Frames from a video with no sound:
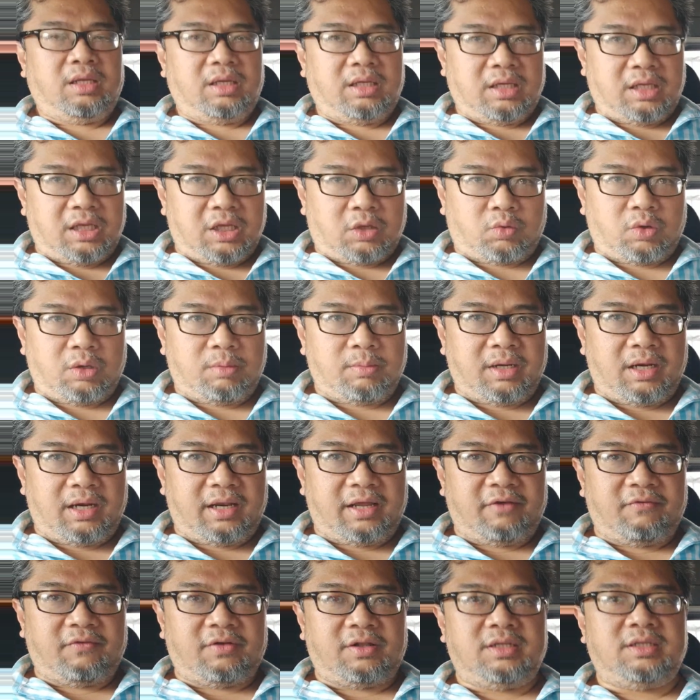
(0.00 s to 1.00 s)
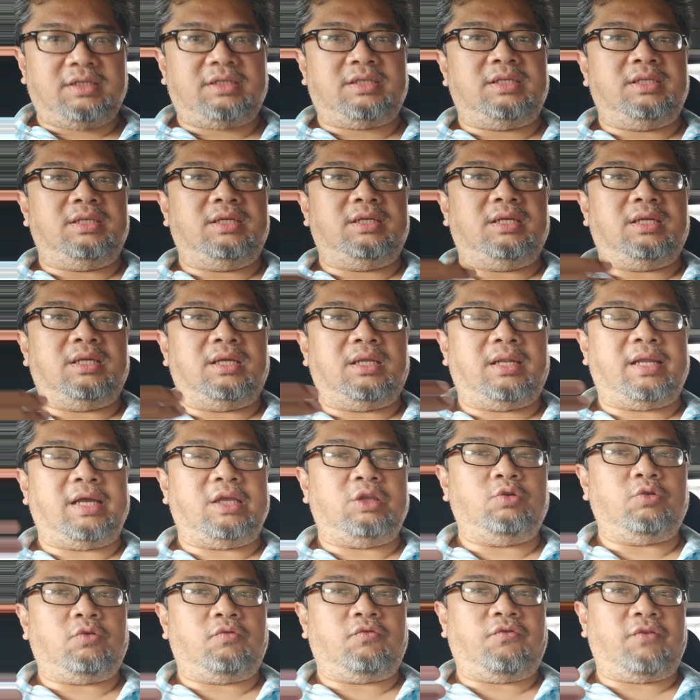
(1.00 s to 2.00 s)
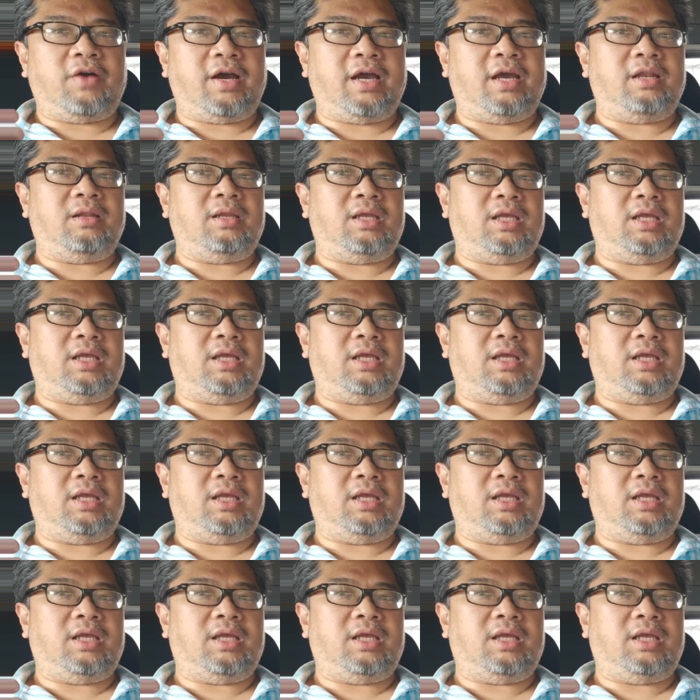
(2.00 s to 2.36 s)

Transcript: equipment levels that you find